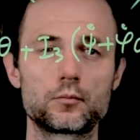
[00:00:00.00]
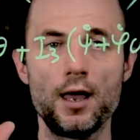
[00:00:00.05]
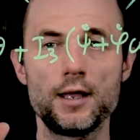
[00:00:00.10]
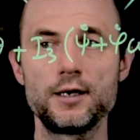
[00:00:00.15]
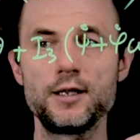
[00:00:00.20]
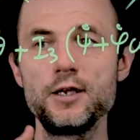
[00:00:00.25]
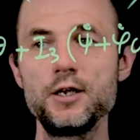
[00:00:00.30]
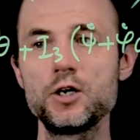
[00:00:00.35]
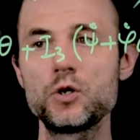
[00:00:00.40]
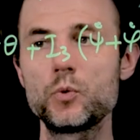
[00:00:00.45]

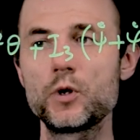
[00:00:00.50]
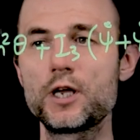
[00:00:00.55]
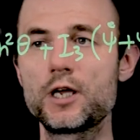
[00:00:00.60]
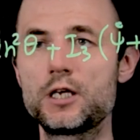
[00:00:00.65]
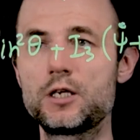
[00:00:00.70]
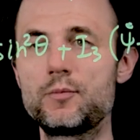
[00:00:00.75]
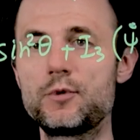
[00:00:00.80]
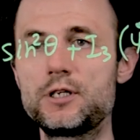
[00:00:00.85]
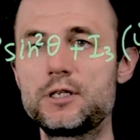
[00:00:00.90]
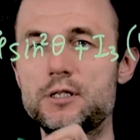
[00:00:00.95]
and here we
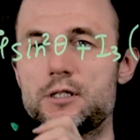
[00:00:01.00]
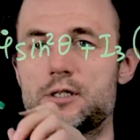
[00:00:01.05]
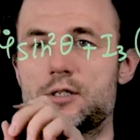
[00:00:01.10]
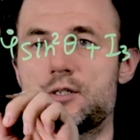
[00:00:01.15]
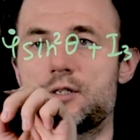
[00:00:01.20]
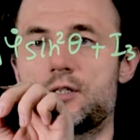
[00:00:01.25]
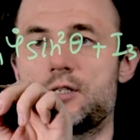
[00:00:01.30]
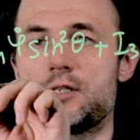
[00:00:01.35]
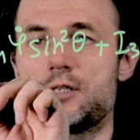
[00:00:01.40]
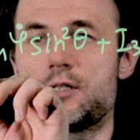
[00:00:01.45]
can immediately
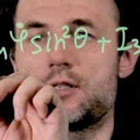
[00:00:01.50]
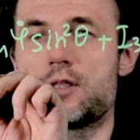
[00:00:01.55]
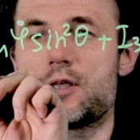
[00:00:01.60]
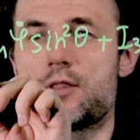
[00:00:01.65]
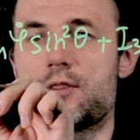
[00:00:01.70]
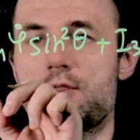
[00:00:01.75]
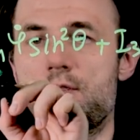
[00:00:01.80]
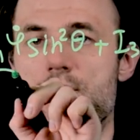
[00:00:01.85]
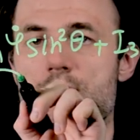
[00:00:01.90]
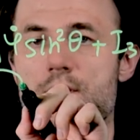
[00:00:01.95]
see
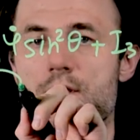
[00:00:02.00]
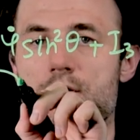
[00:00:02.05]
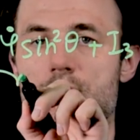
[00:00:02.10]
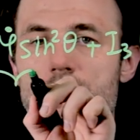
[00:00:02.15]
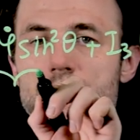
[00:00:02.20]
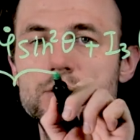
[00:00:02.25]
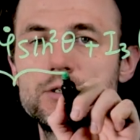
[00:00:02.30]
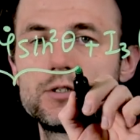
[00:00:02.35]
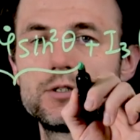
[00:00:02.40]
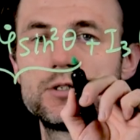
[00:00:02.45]
that
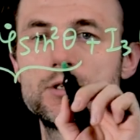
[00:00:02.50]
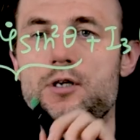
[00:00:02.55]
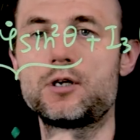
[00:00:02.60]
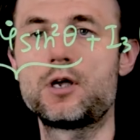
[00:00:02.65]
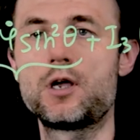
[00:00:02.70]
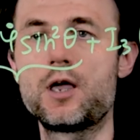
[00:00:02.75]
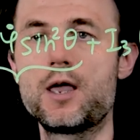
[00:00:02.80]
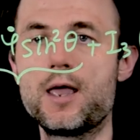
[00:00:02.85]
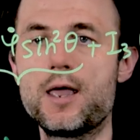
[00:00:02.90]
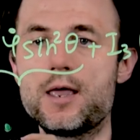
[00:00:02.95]
this
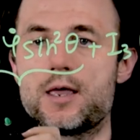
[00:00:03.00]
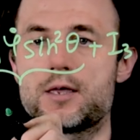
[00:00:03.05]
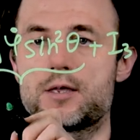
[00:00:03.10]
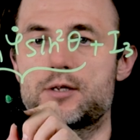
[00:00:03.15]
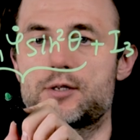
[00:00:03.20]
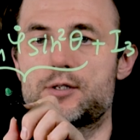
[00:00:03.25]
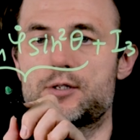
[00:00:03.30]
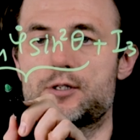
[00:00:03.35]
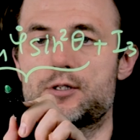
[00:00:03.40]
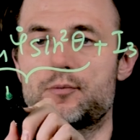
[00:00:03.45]

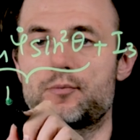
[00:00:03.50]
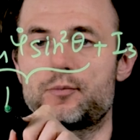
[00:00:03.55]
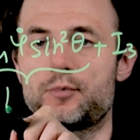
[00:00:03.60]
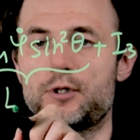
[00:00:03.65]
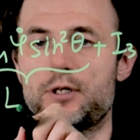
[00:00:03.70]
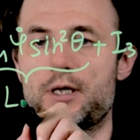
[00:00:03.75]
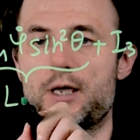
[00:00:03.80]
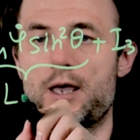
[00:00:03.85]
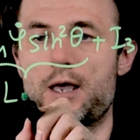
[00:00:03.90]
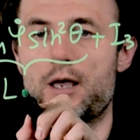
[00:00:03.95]
is
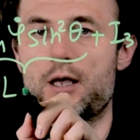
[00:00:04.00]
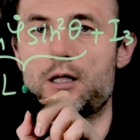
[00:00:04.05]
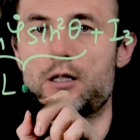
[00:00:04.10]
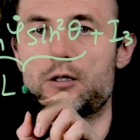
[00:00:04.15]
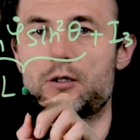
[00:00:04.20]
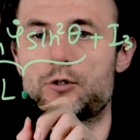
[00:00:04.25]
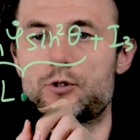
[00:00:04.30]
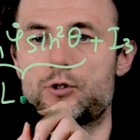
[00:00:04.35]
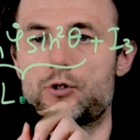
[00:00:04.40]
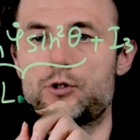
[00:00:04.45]
simply
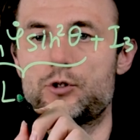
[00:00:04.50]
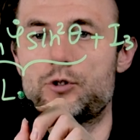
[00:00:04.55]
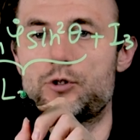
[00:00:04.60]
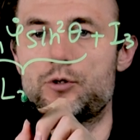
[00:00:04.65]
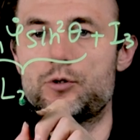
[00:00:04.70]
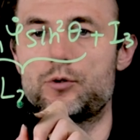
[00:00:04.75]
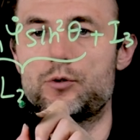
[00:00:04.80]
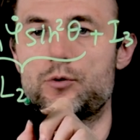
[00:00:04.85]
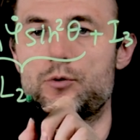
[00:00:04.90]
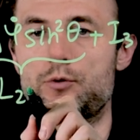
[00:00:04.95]

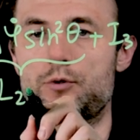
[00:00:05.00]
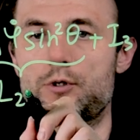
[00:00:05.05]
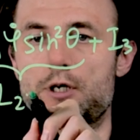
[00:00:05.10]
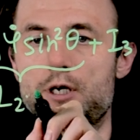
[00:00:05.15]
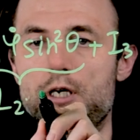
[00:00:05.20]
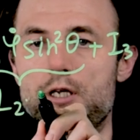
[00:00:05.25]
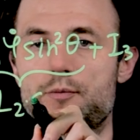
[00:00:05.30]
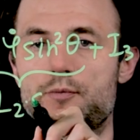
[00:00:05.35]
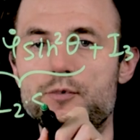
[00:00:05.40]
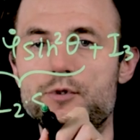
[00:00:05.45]
L2
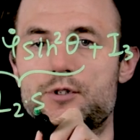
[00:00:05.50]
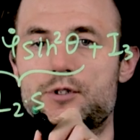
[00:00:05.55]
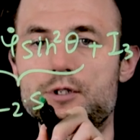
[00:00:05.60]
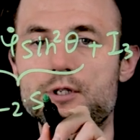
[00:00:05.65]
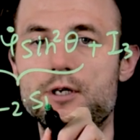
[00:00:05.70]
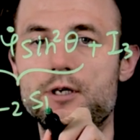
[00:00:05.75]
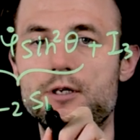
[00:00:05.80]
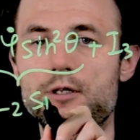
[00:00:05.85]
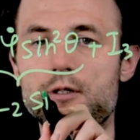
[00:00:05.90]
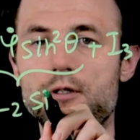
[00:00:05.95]
times
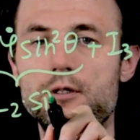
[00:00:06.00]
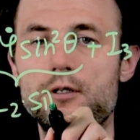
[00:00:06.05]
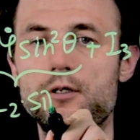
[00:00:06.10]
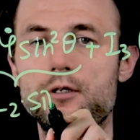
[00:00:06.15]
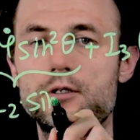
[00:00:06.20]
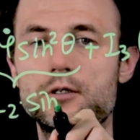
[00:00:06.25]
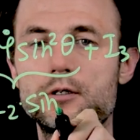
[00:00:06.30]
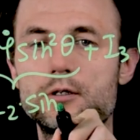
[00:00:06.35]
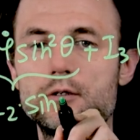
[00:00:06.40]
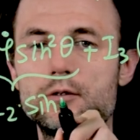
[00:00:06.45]
sine
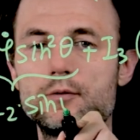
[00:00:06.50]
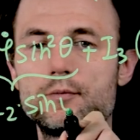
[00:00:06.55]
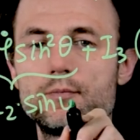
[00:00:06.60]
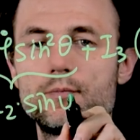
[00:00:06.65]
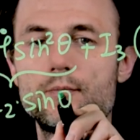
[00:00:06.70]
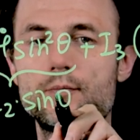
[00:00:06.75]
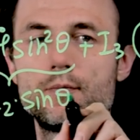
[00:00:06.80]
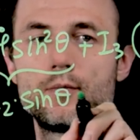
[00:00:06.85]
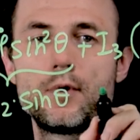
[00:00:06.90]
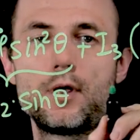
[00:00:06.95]
theta,
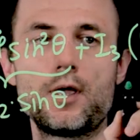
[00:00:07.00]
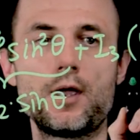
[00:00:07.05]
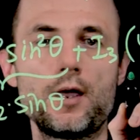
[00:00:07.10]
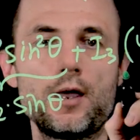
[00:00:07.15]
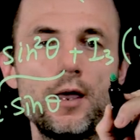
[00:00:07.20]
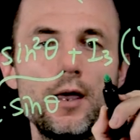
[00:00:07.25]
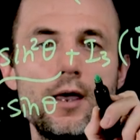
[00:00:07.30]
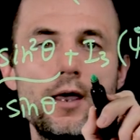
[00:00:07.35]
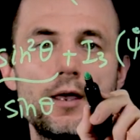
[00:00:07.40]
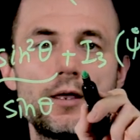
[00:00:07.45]

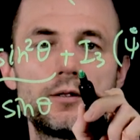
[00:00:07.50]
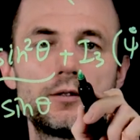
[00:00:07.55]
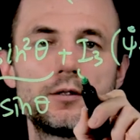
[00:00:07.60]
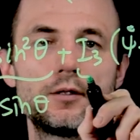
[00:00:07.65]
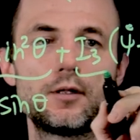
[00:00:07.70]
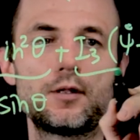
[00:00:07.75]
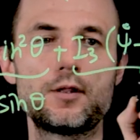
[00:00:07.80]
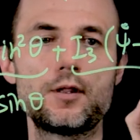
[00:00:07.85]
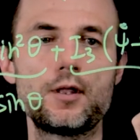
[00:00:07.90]
and